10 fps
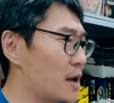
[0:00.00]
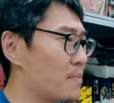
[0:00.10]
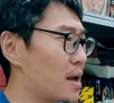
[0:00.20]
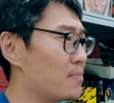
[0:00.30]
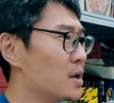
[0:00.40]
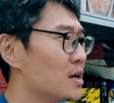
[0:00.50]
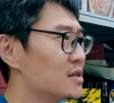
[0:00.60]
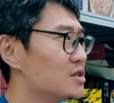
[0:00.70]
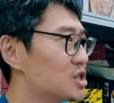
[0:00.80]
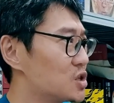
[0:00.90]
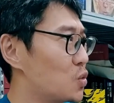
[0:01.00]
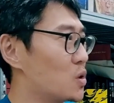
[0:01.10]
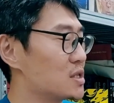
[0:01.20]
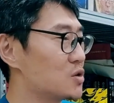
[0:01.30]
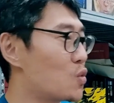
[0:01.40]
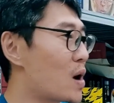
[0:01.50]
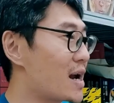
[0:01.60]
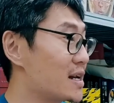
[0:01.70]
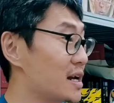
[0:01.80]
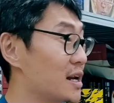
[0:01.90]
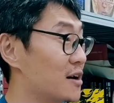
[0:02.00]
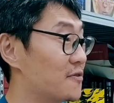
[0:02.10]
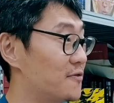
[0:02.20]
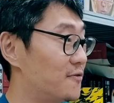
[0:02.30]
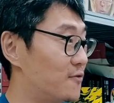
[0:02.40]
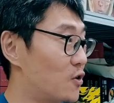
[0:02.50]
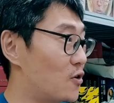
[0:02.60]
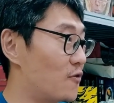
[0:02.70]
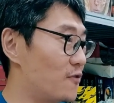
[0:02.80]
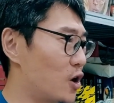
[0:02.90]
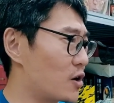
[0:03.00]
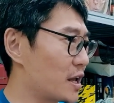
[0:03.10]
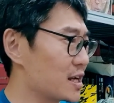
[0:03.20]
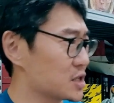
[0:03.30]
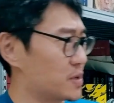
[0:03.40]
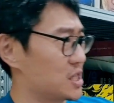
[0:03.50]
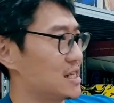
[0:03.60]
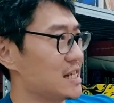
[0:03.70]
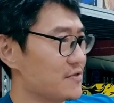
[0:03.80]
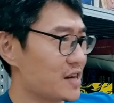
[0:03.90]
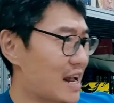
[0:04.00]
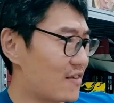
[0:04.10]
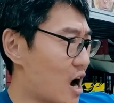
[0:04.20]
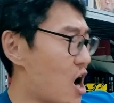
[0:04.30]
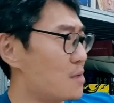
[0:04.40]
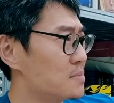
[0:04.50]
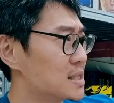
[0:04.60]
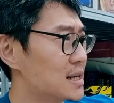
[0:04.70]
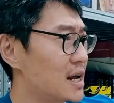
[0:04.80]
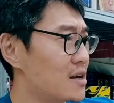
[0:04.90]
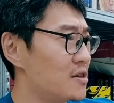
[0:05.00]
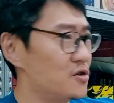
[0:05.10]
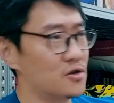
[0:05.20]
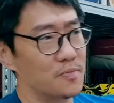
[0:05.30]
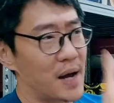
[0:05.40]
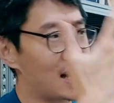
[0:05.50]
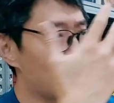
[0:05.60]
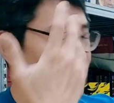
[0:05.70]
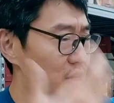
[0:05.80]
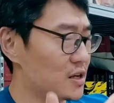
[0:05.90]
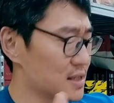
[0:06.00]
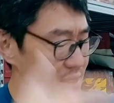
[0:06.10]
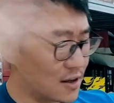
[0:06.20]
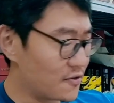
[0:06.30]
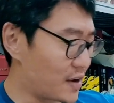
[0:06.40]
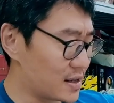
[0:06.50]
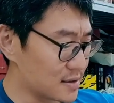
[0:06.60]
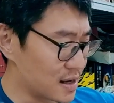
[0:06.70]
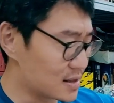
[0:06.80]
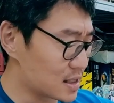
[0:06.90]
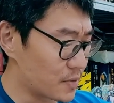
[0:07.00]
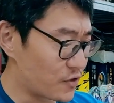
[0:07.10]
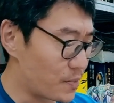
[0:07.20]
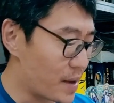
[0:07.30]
mm just wasn't wide enough for vlogging, especially even at arm's length. You could barely fit yourself and some of your